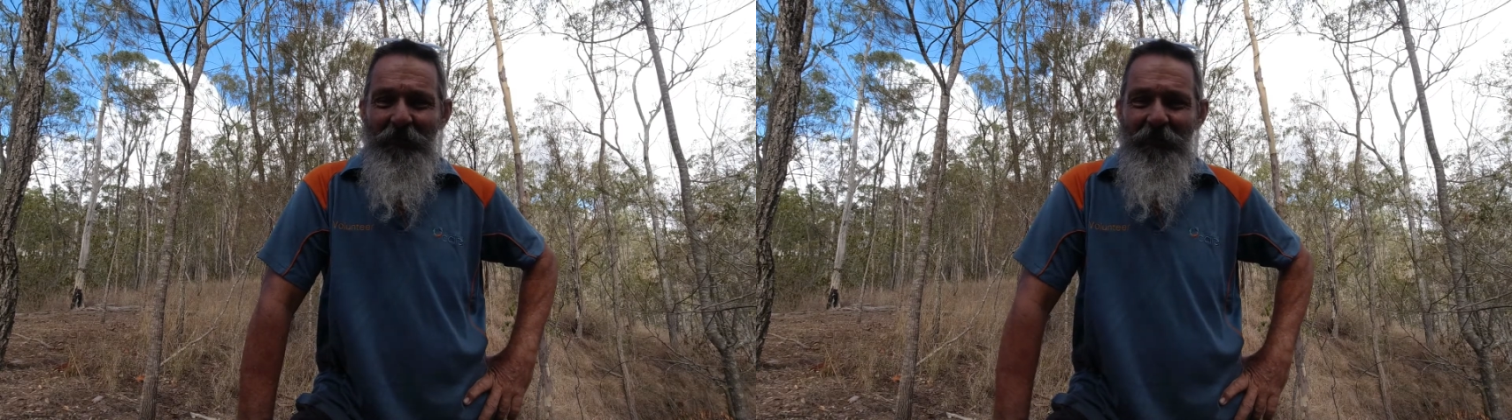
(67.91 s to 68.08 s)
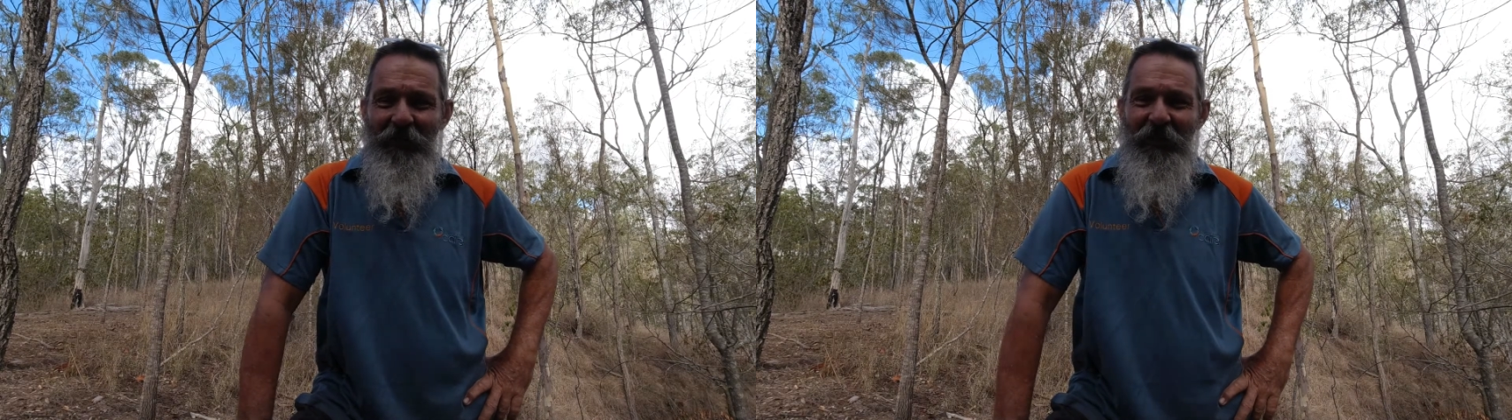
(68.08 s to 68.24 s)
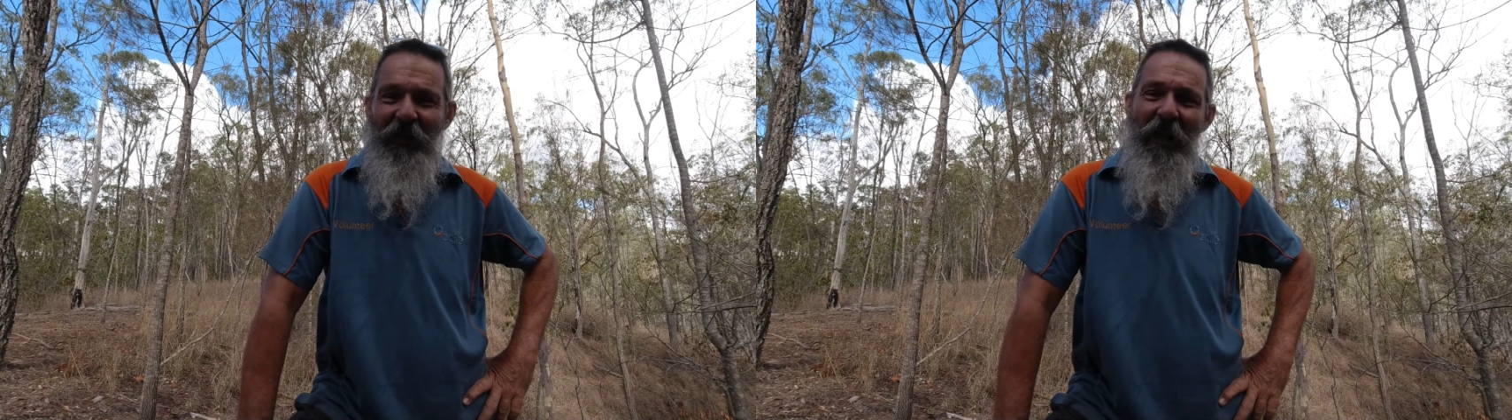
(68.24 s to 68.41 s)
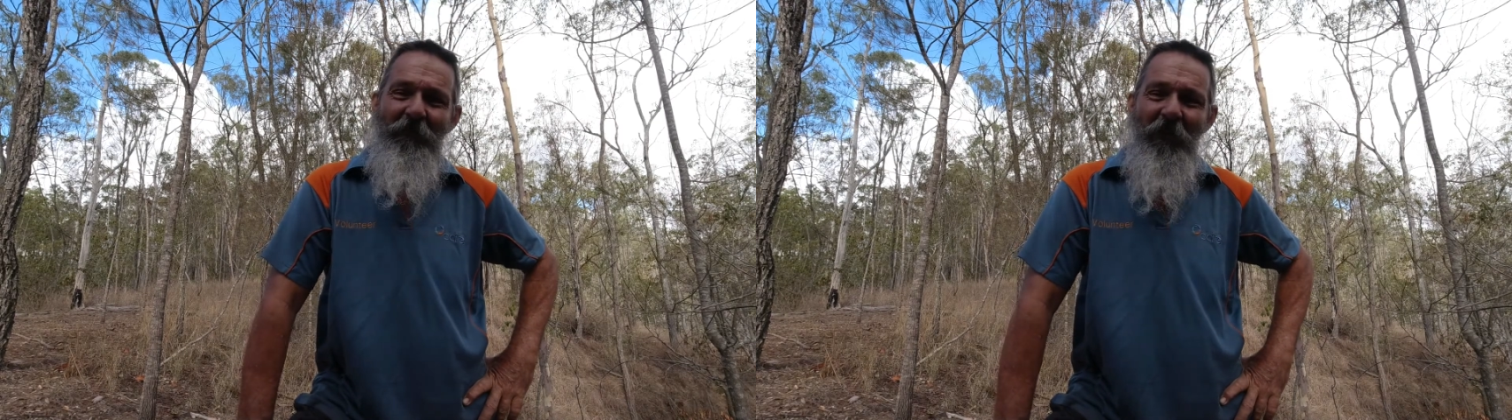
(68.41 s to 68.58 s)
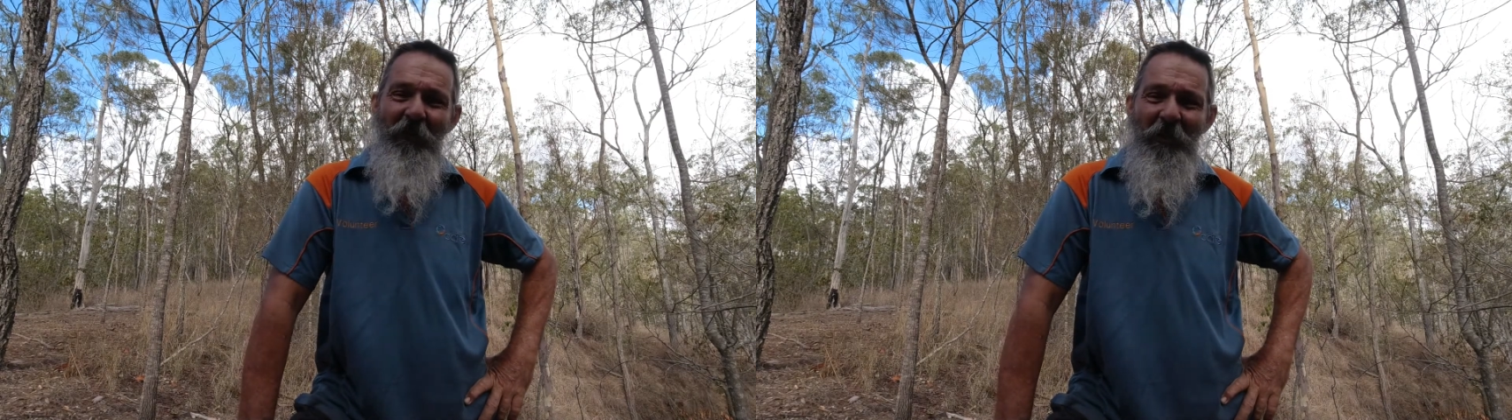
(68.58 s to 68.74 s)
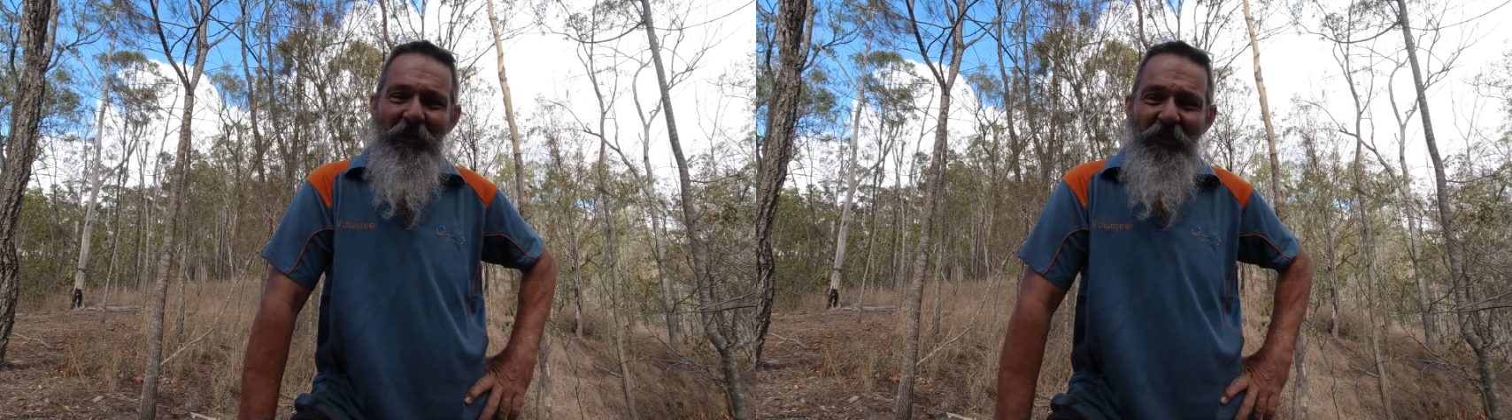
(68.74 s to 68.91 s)
lean
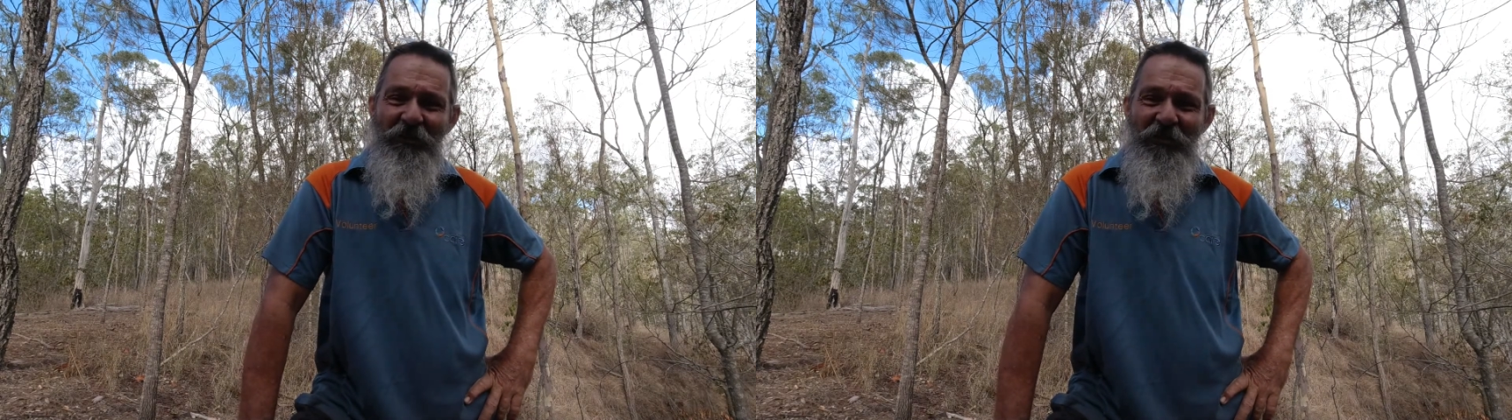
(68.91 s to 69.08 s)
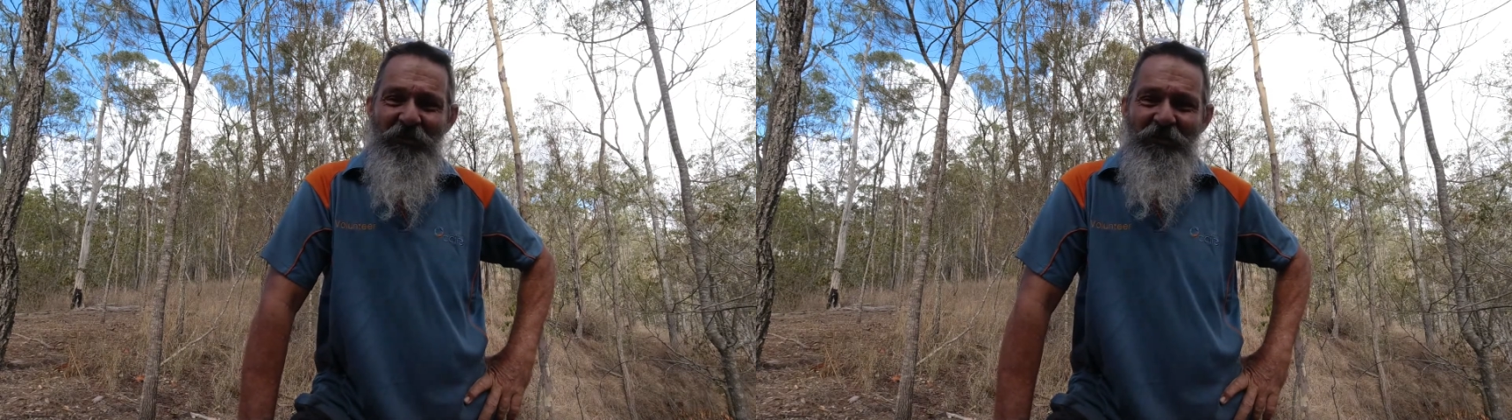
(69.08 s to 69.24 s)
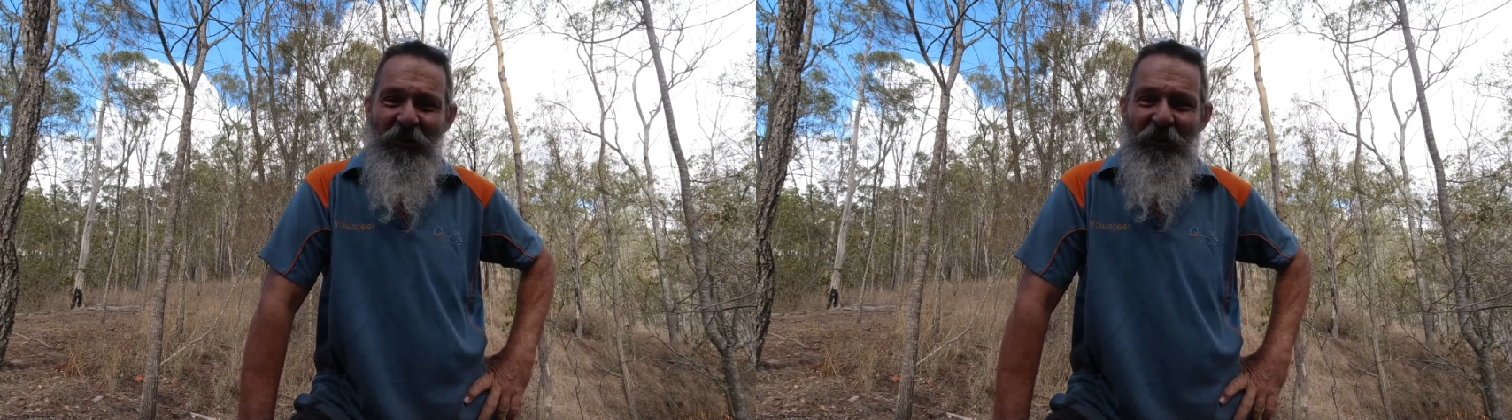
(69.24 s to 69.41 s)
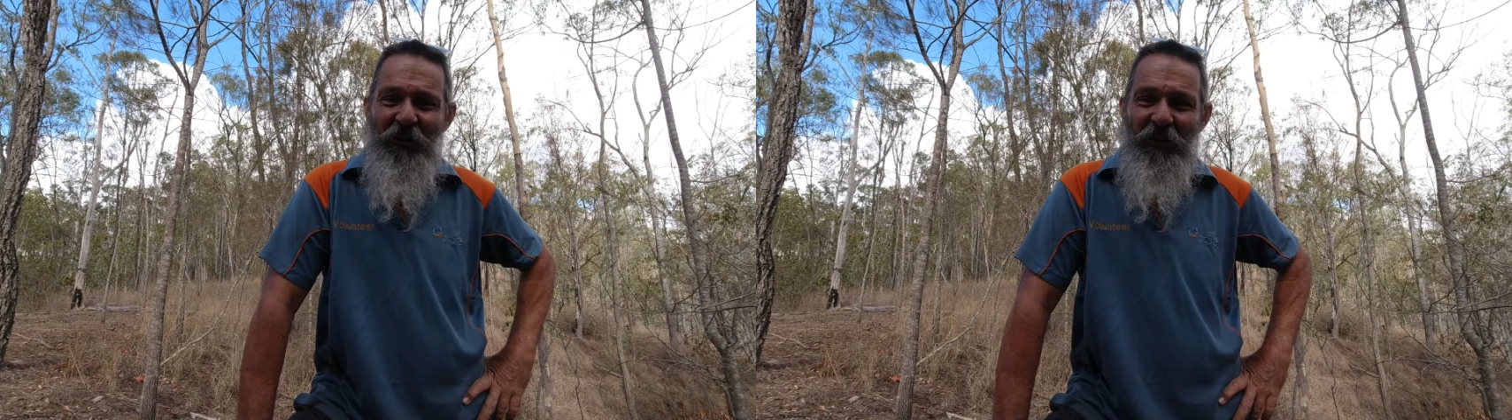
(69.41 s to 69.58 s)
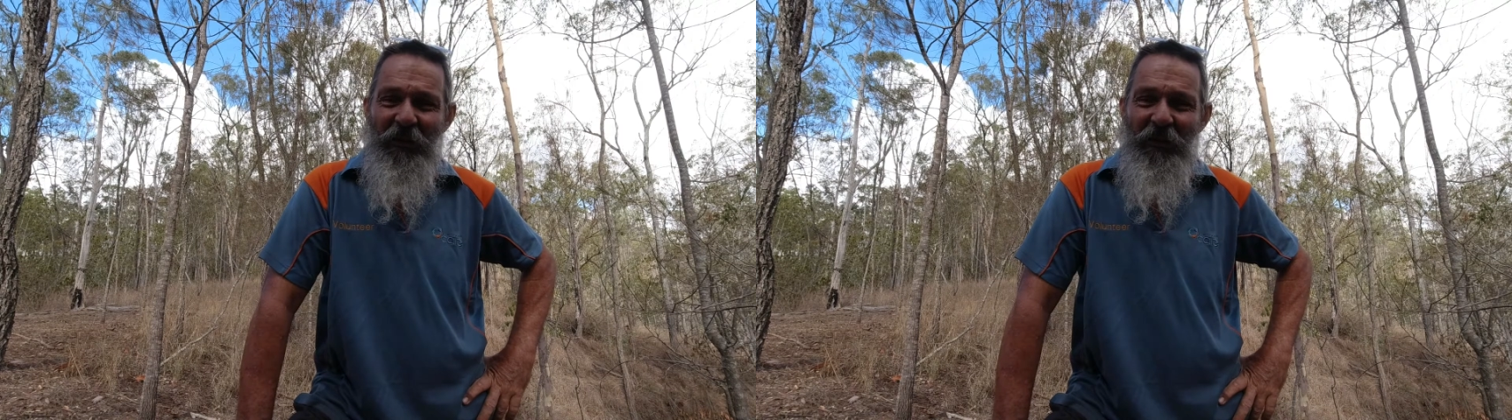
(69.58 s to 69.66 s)
over everybody else's trolley